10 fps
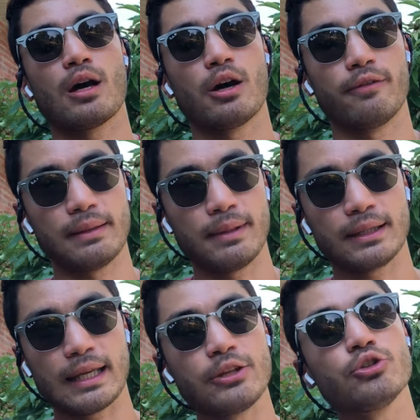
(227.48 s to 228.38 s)
of limit
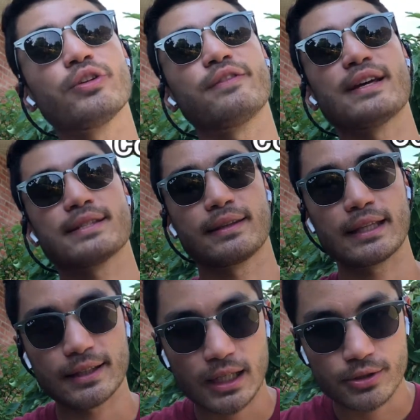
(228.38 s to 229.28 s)
and you've invested
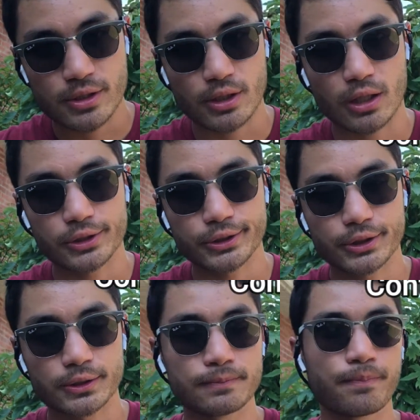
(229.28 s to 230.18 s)

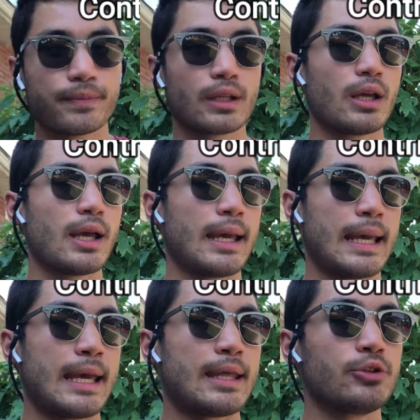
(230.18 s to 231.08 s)
$10,000
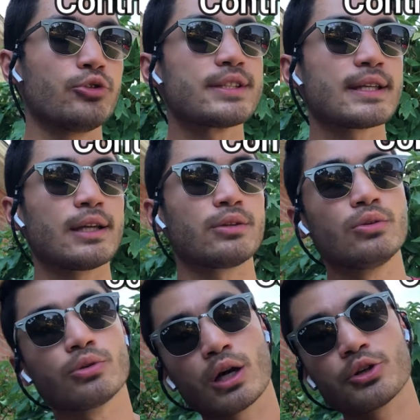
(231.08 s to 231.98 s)
and you decide
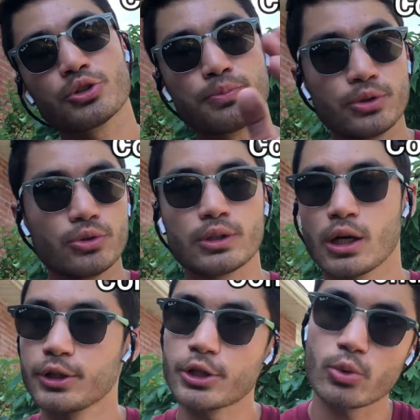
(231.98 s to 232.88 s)
to contribute
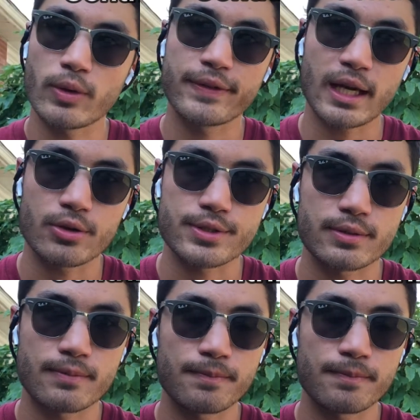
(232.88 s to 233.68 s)
another $1,000.